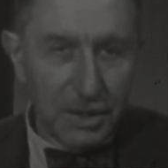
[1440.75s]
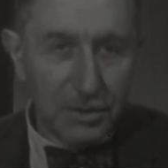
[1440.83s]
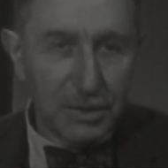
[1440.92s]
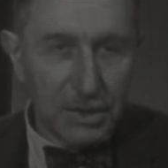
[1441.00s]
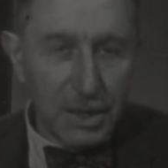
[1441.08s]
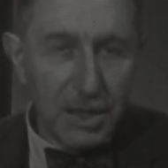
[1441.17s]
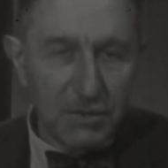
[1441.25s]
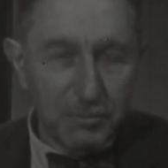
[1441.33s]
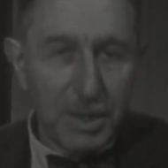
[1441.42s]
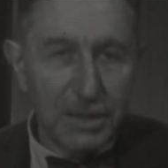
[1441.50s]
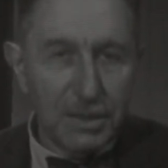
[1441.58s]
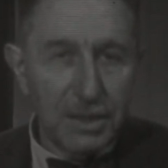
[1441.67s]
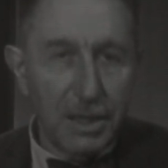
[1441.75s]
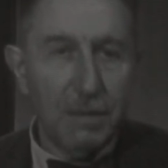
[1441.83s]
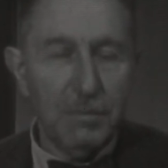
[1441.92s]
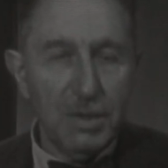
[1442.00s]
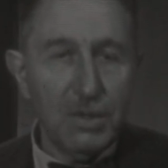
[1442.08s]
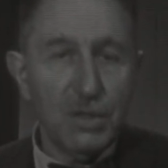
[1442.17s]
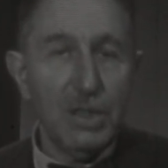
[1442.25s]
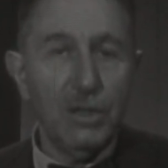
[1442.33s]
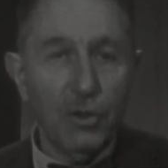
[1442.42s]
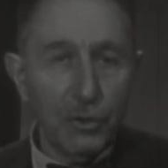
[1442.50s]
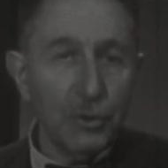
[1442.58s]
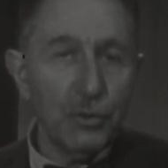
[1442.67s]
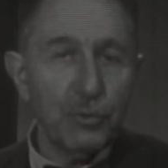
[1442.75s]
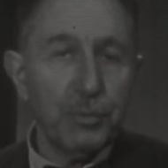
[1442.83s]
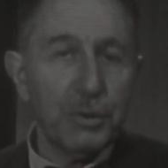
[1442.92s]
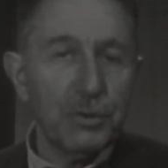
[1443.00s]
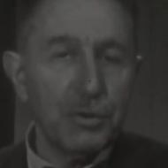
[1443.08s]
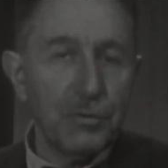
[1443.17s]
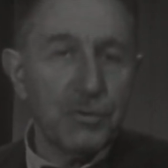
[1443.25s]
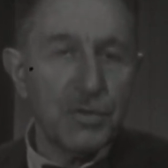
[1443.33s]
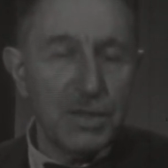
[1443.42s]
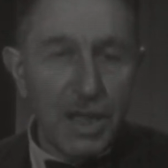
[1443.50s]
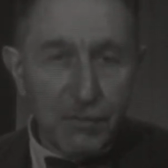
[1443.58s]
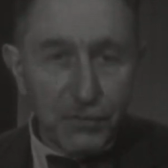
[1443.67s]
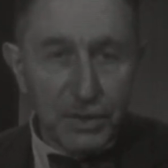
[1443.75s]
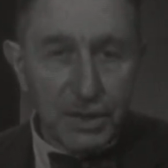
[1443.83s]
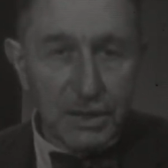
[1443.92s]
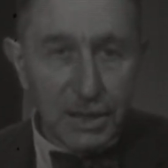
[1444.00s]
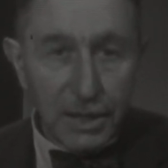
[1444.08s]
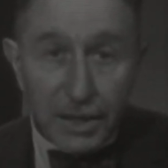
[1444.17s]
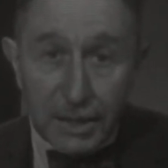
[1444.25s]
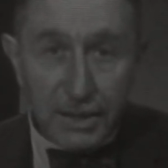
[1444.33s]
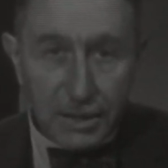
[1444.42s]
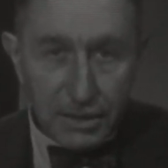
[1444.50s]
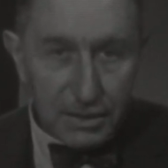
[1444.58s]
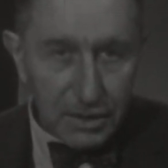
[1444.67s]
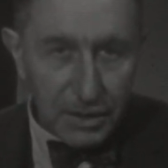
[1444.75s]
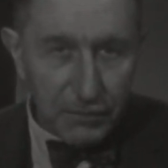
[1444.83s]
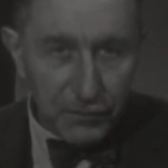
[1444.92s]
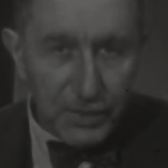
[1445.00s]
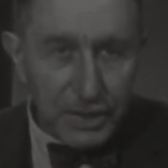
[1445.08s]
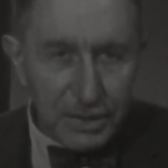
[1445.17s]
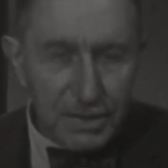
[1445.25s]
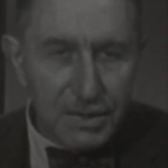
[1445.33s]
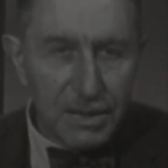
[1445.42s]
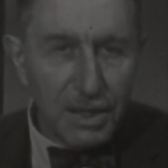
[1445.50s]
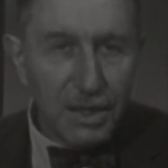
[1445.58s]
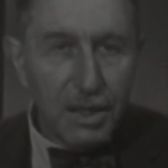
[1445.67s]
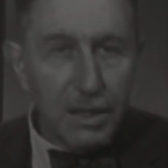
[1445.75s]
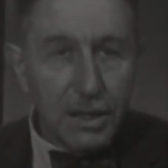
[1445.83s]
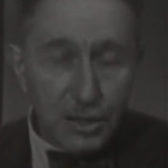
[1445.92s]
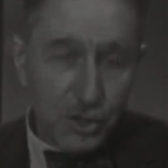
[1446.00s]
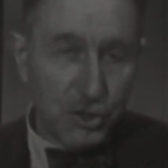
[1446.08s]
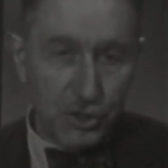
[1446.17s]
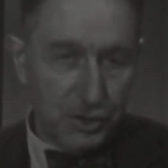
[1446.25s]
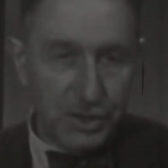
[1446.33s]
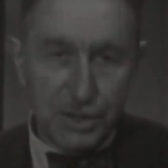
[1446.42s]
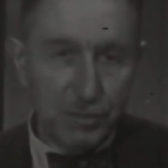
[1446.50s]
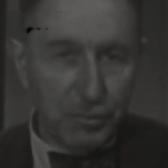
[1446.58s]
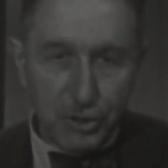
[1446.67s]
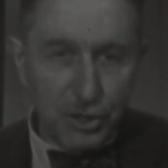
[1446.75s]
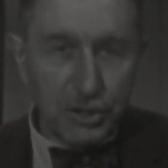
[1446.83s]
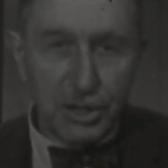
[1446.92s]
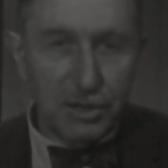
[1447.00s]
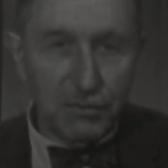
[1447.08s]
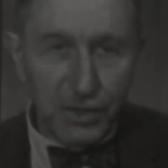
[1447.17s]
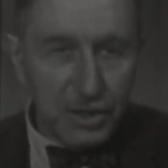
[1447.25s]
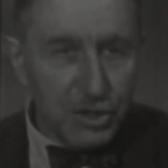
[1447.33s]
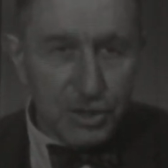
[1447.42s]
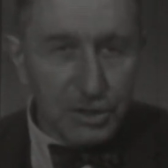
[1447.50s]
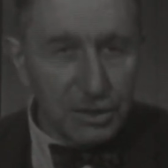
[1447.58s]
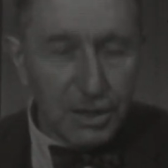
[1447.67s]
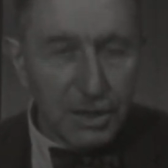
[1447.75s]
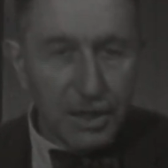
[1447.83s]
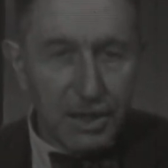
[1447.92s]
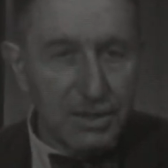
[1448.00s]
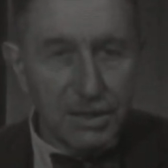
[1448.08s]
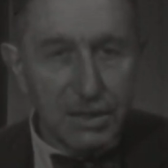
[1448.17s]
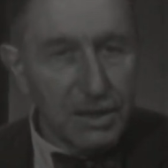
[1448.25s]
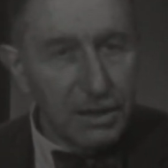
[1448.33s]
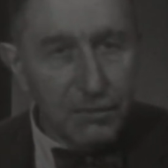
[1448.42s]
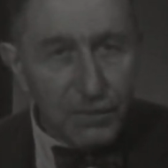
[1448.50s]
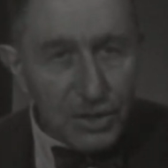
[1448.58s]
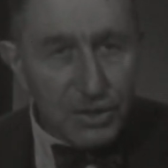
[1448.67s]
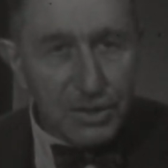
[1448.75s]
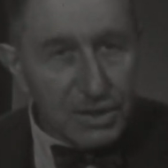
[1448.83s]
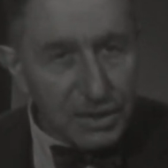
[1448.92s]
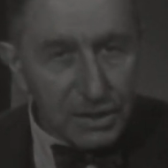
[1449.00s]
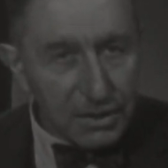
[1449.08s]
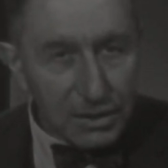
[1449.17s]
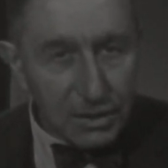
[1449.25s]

contrived by the chemist in order to produce definite clinical effects, is just as much an invention as a television set.